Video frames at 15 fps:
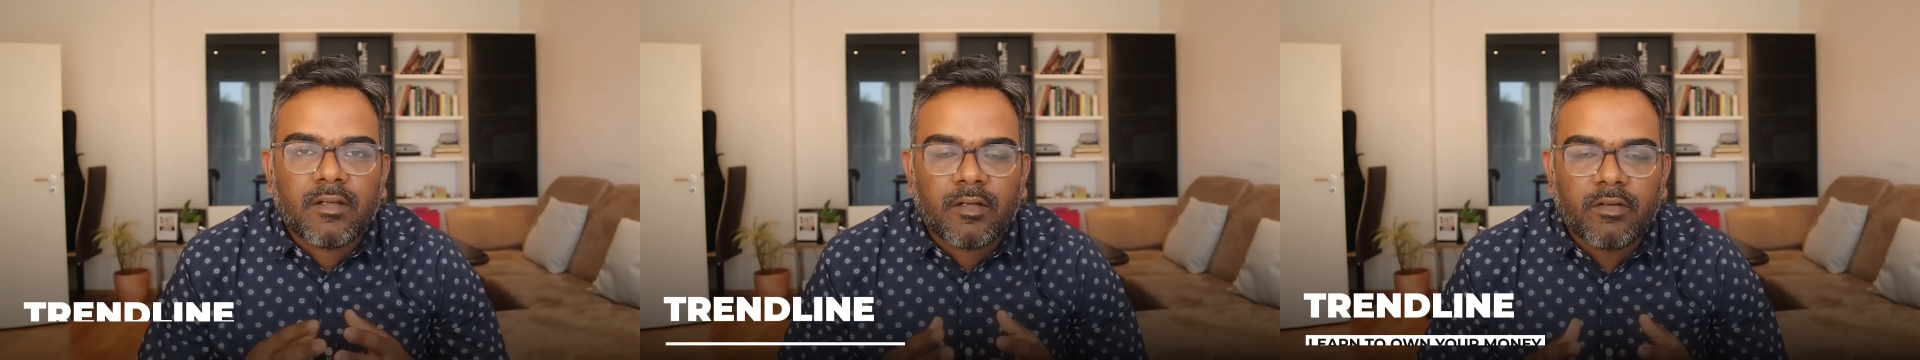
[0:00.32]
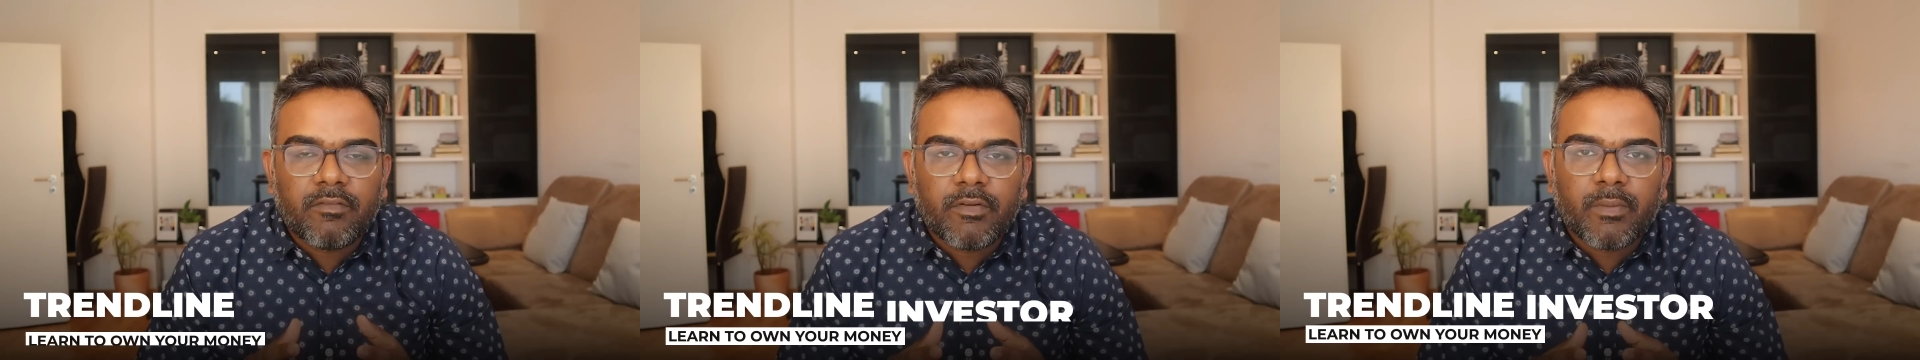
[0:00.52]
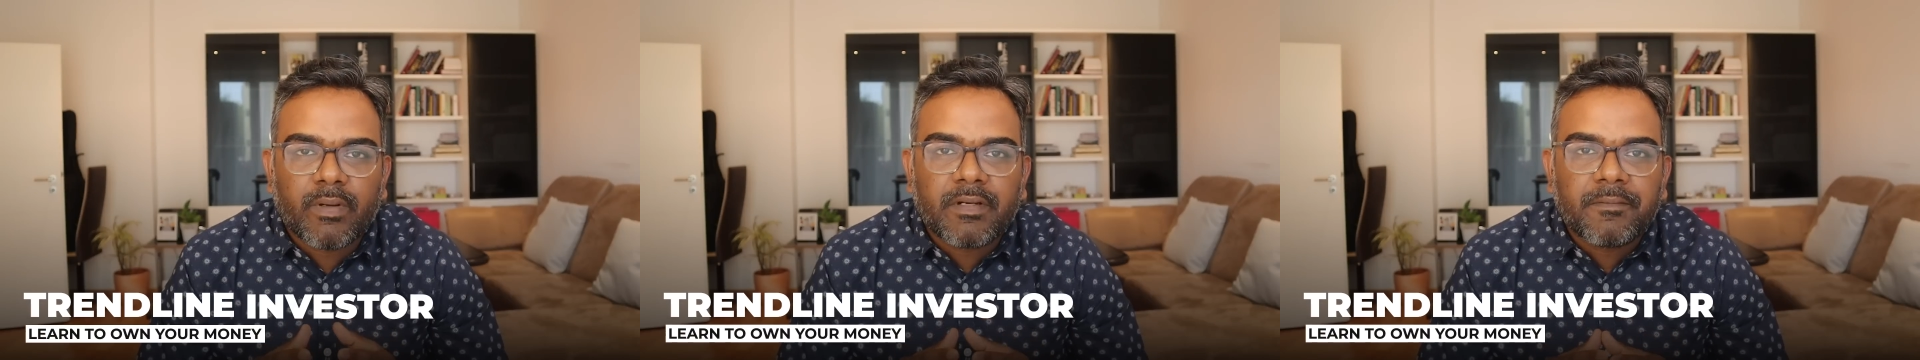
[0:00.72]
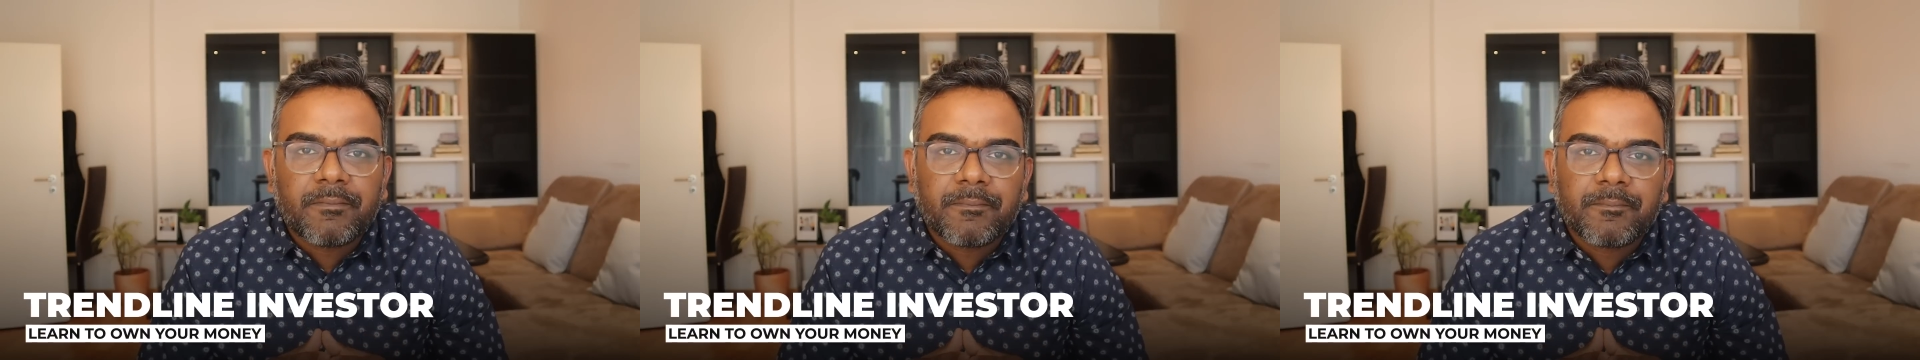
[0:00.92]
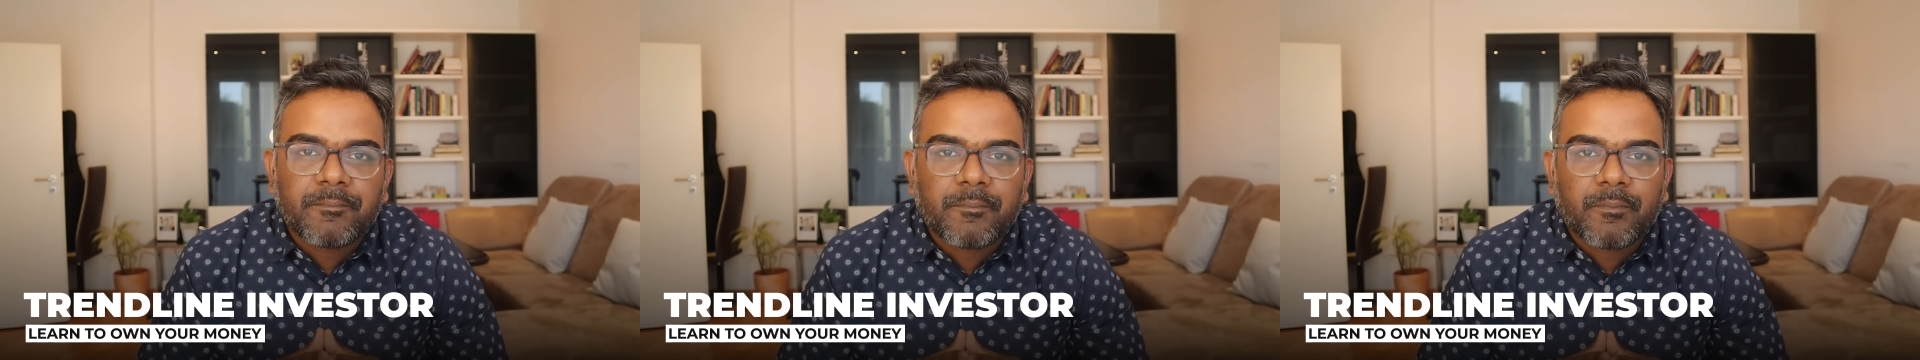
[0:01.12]
Hello
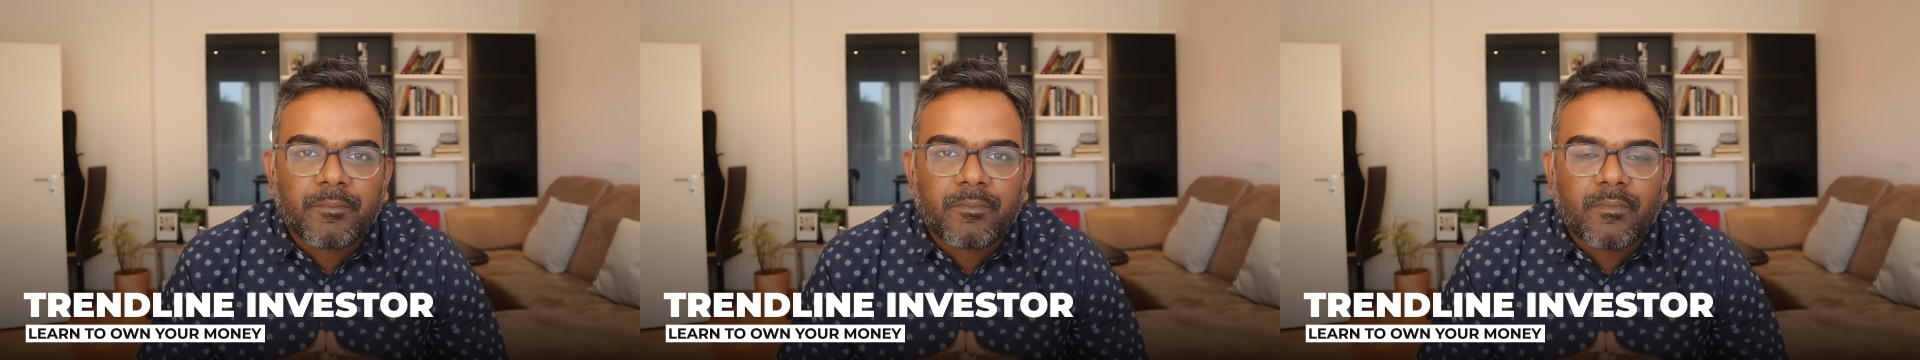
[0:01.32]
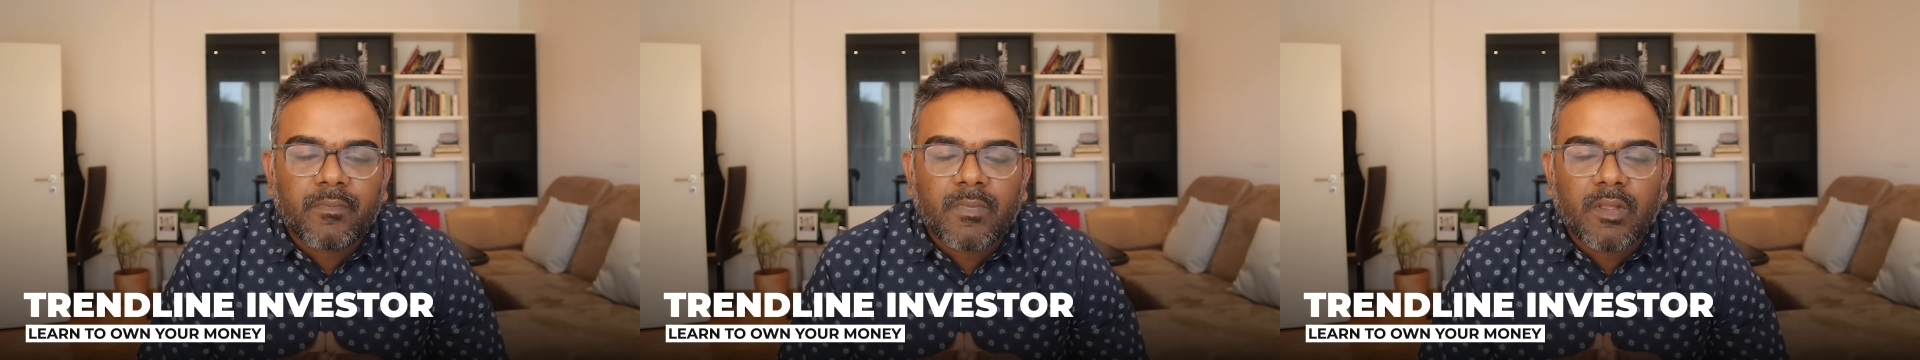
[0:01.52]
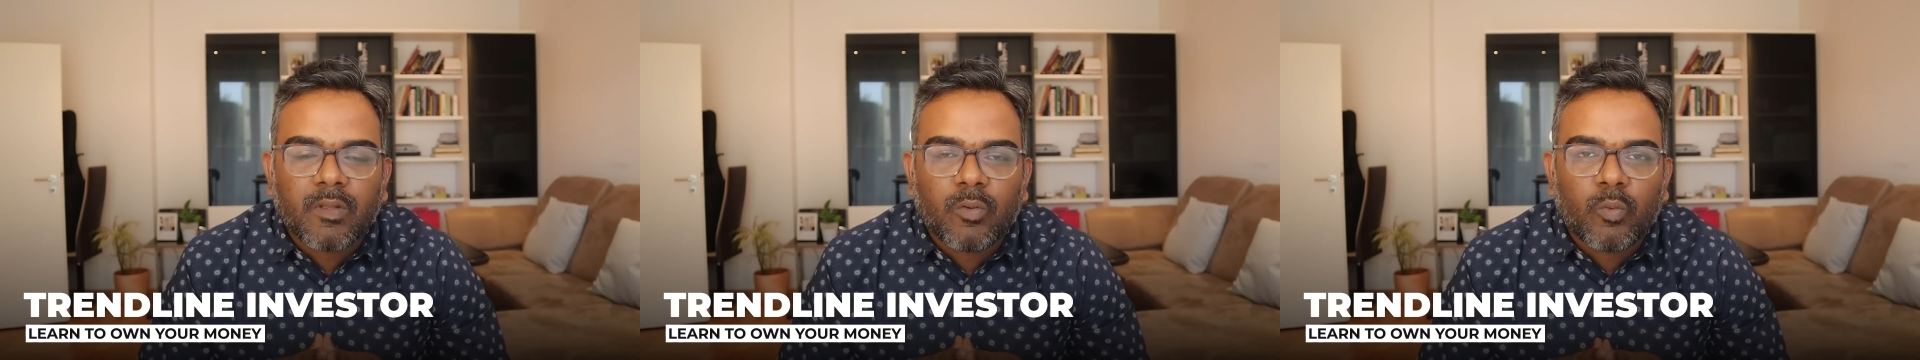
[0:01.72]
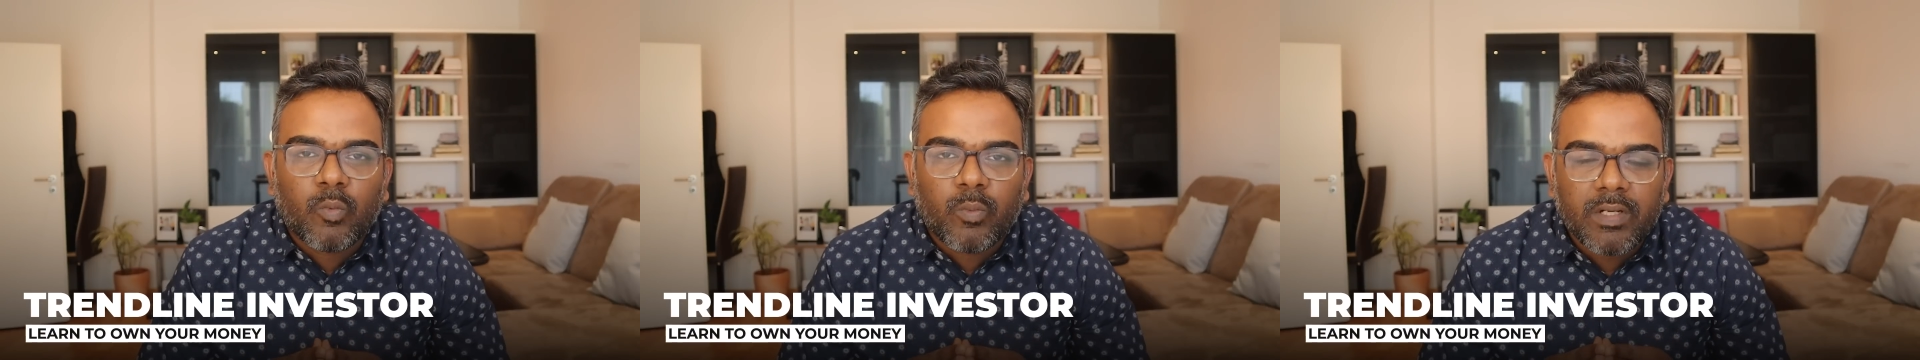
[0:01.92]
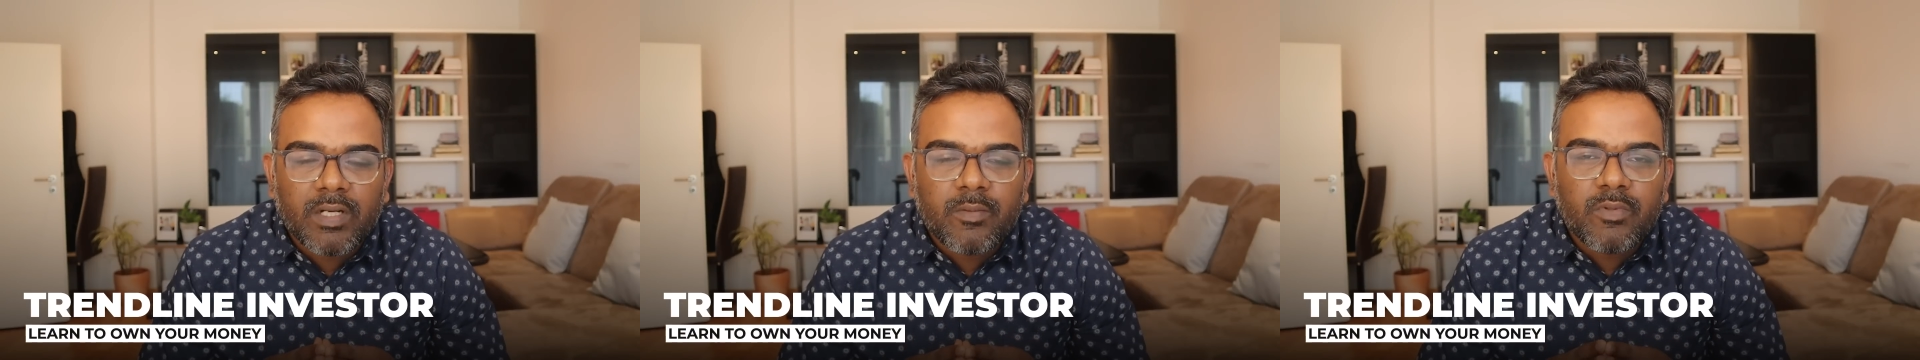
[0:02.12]
everyone,
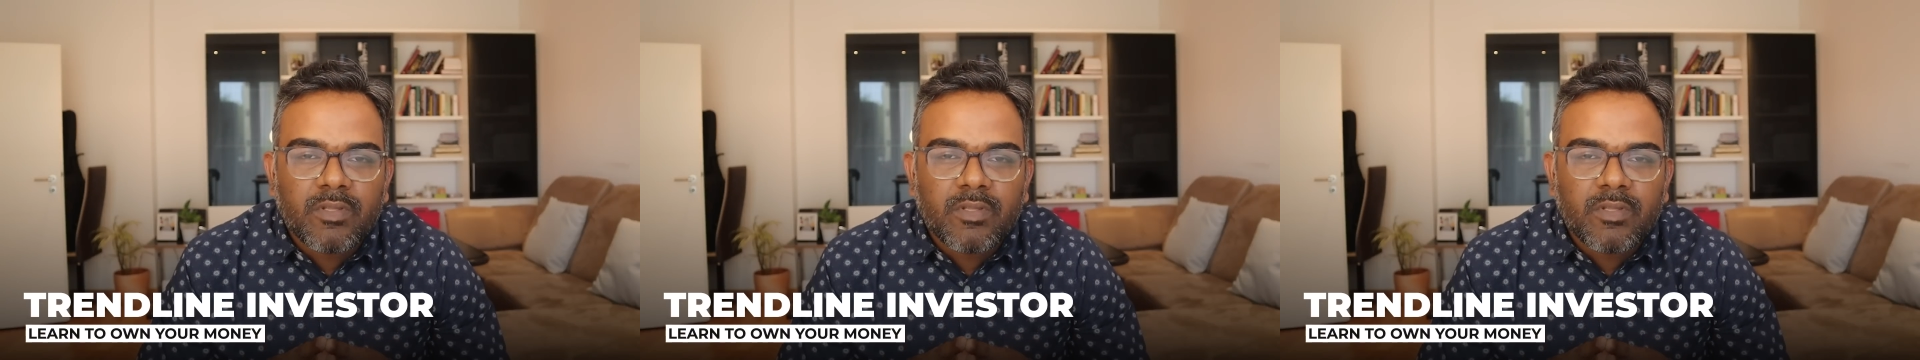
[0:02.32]
welcome